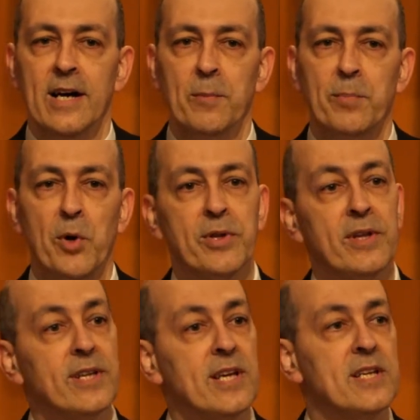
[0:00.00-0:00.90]
both
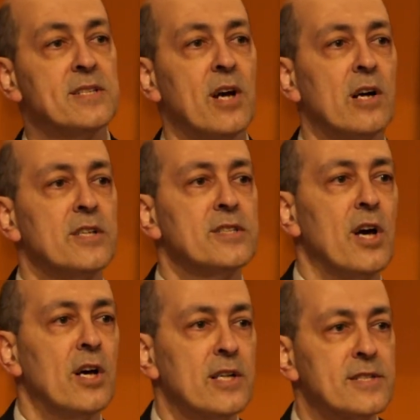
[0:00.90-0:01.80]
of these are
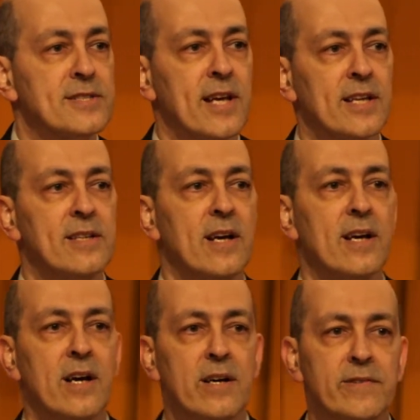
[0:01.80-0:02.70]
songs that
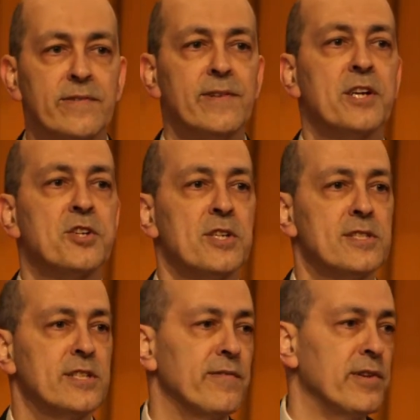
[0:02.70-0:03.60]
of
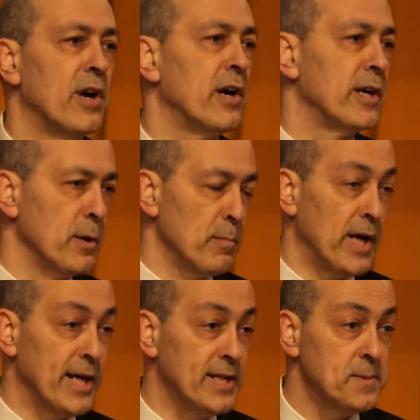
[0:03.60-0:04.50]
afflictions of the heart and
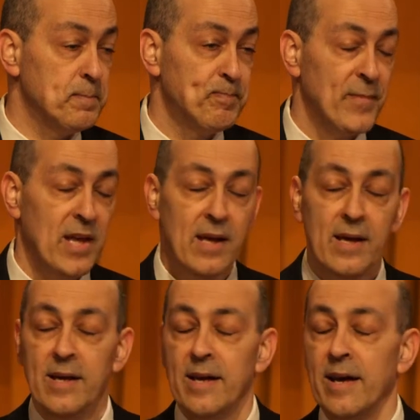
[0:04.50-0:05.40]
mind.
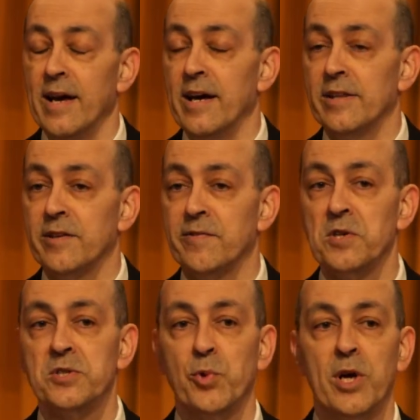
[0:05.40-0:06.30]
And the
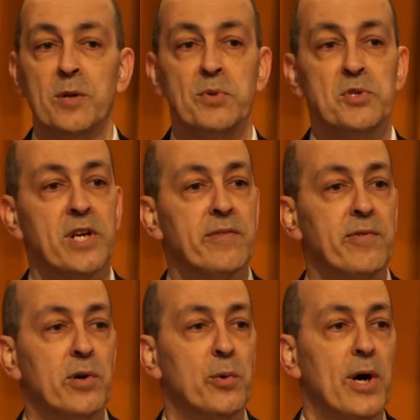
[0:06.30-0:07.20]
first one, Music
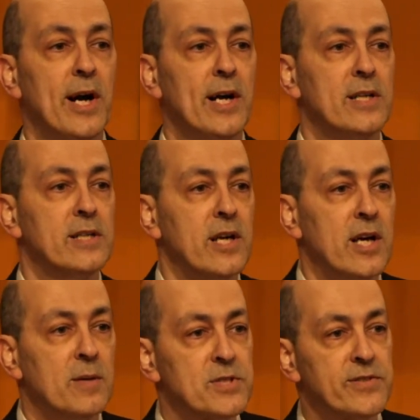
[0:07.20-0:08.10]
for a While,
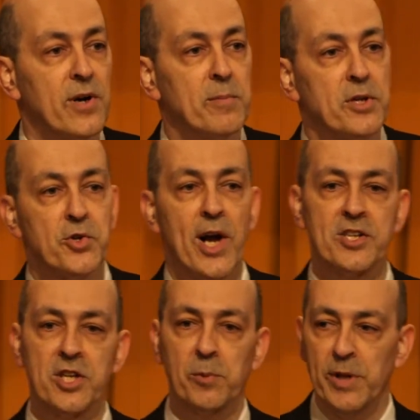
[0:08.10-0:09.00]
comes from the
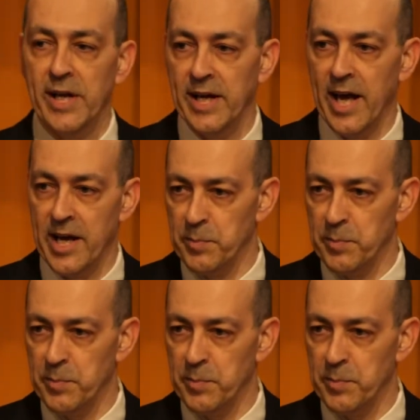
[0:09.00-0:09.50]
tragic play